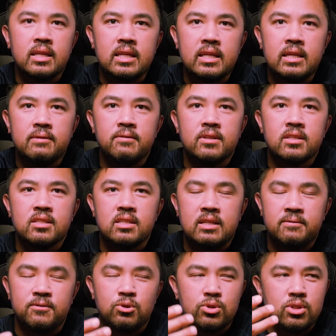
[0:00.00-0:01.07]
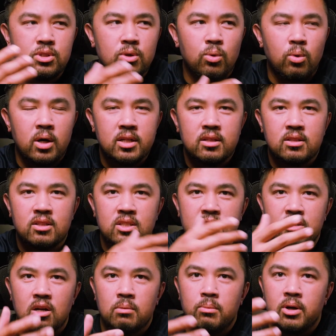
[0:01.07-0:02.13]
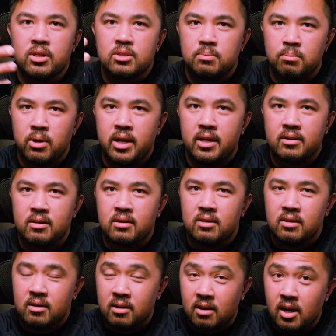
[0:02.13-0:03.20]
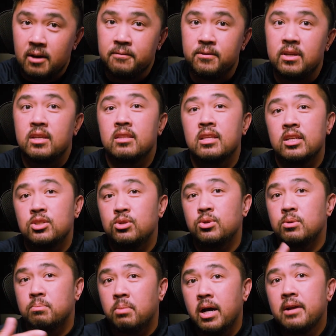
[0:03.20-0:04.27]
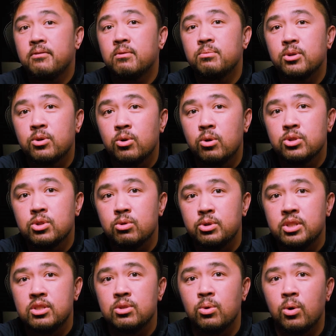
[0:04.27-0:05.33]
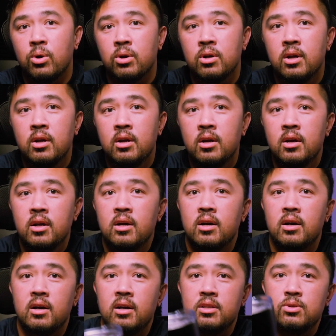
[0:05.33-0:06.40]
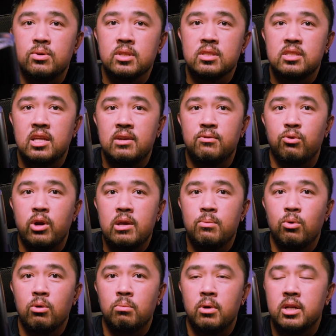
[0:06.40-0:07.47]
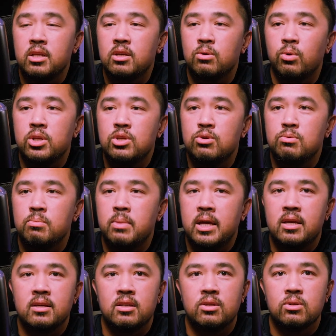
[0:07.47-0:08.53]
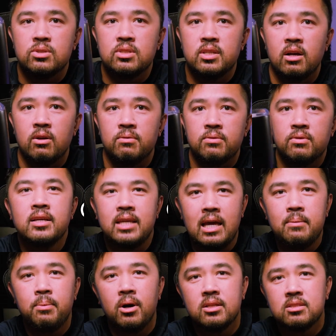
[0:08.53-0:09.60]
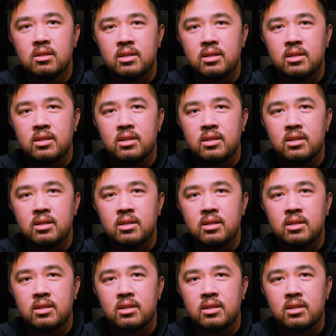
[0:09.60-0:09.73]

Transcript: Even if you still wanted the Starbucks brand coffee that you could buy from the grocery store, you can save way more money when you make it yourself. K-Pods